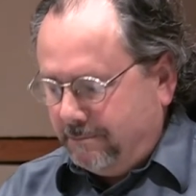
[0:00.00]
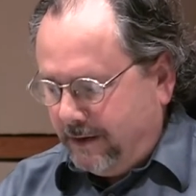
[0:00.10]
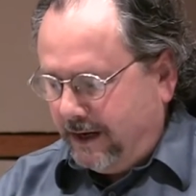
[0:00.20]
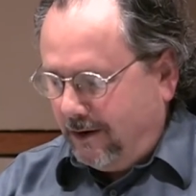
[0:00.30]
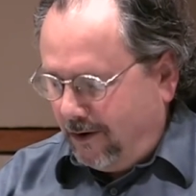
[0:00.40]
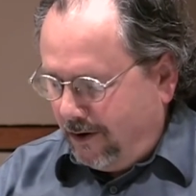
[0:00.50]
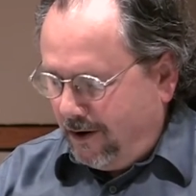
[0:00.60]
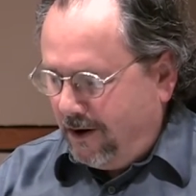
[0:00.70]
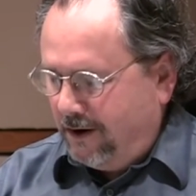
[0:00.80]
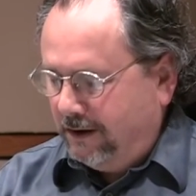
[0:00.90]
May
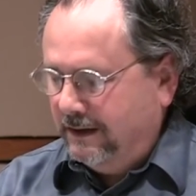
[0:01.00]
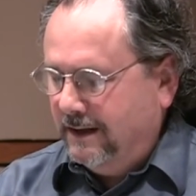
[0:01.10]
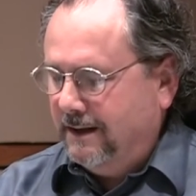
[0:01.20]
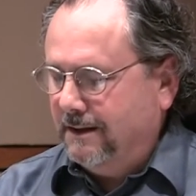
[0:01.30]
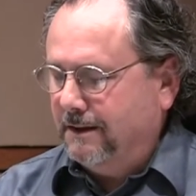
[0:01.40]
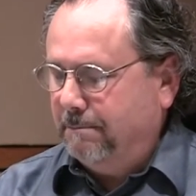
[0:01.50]
all the